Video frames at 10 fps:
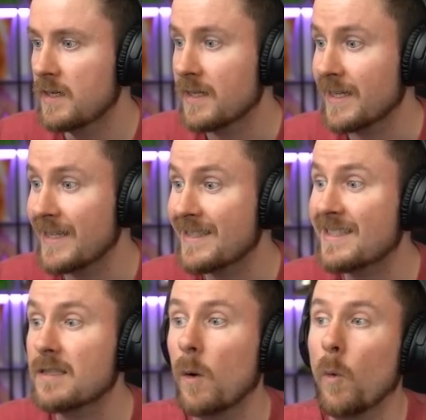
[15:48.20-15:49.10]

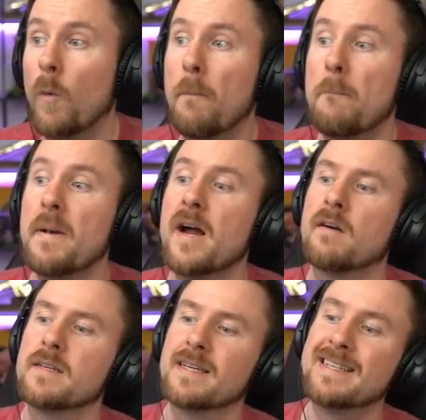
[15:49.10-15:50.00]
It's... Oh,
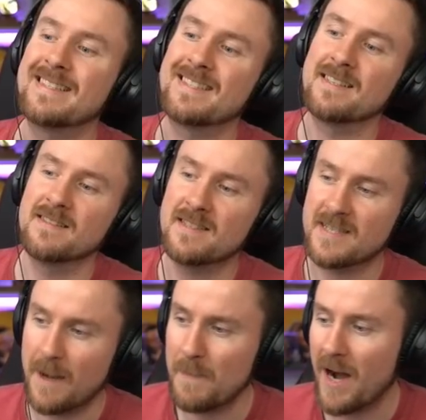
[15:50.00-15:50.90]
barely. It's
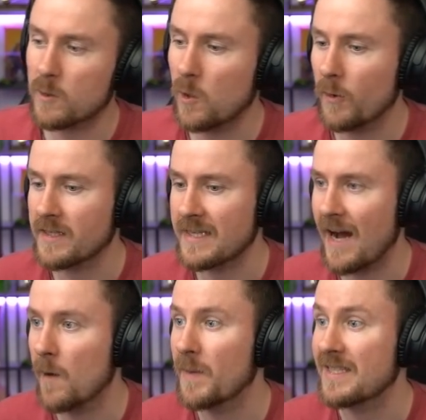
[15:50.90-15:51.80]
somehow going
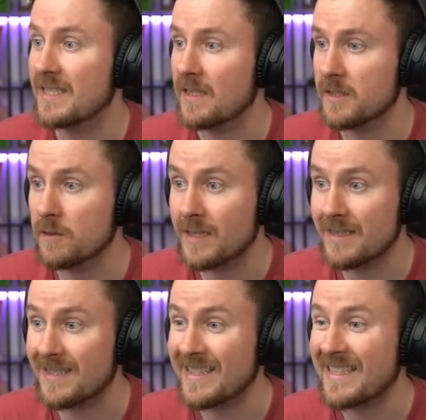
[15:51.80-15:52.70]
down. But still, you
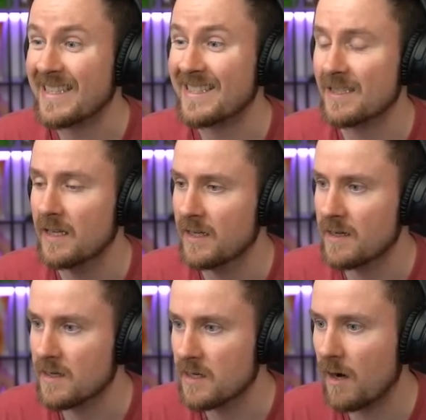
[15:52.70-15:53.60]
can see it is
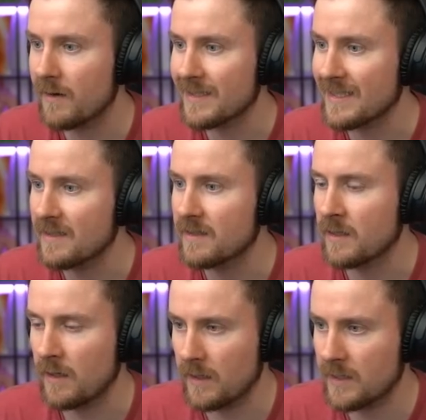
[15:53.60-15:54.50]
not
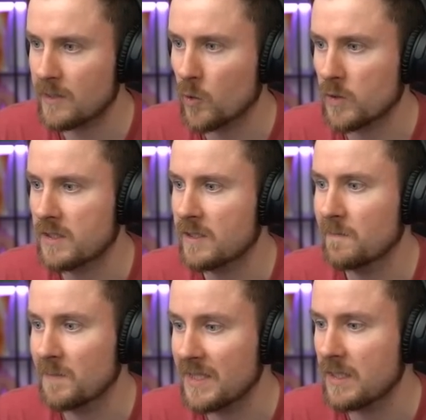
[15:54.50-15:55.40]
close to
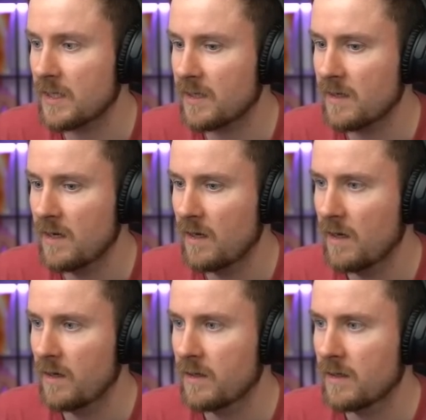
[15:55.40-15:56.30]
being
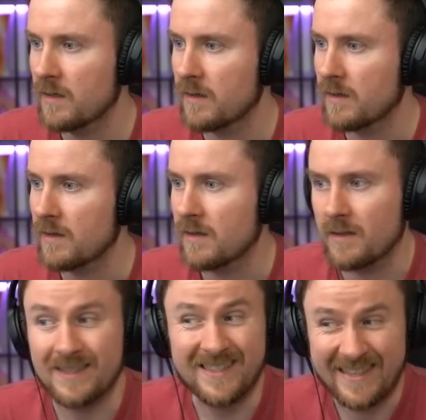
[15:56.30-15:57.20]

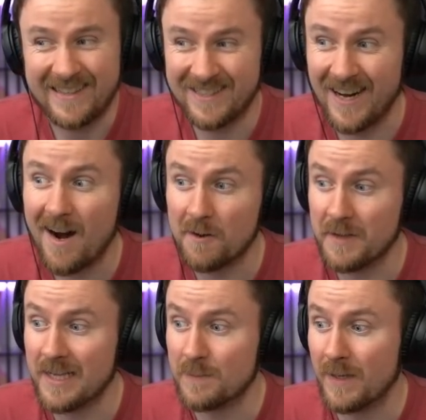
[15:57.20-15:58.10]
a six star.
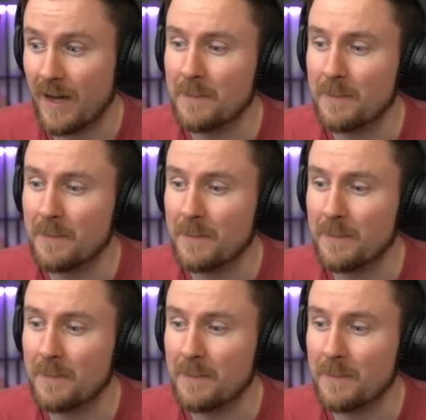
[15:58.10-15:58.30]
That's my...